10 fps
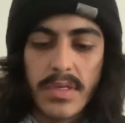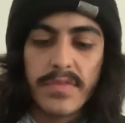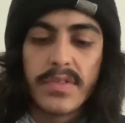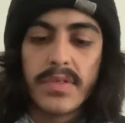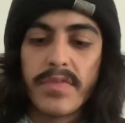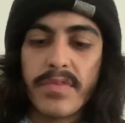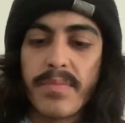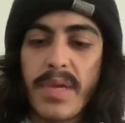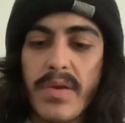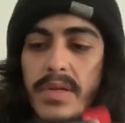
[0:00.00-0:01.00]
See different
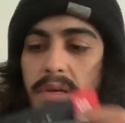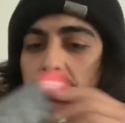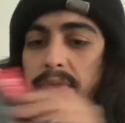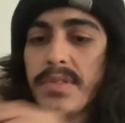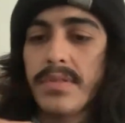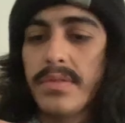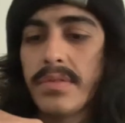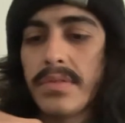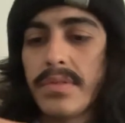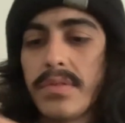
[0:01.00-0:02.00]
mounting options.